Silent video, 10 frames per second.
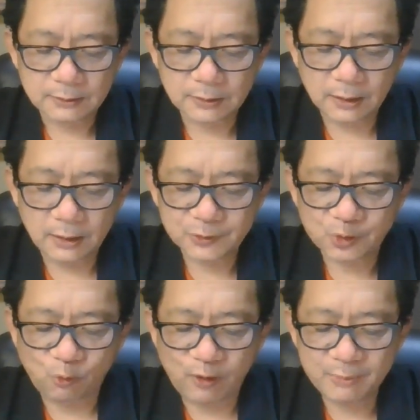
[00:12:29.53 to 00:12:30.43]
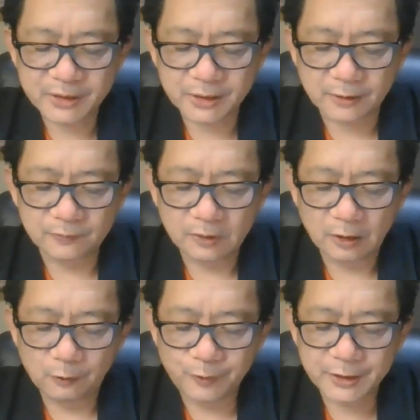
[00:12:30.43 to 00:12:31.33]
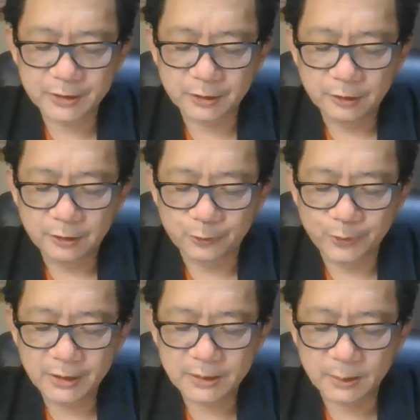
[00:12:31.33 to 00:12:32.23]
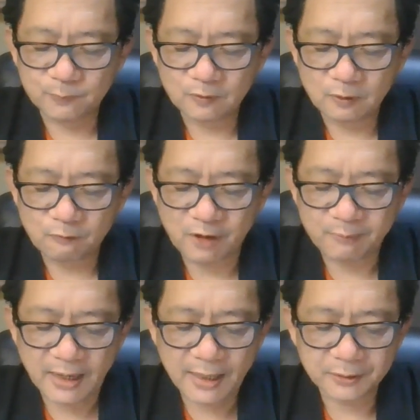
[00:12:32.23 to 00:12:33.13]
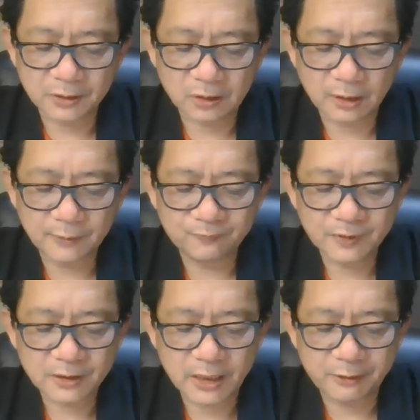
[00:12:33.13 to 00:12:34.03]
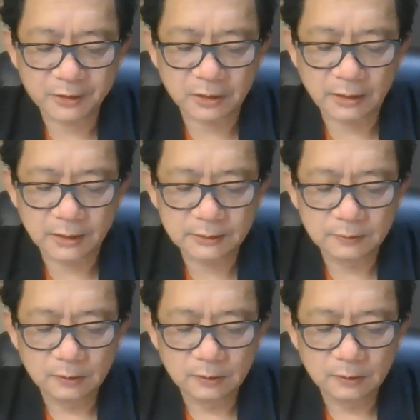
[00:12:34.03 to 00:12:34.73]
the inscription, which range from under 10 characters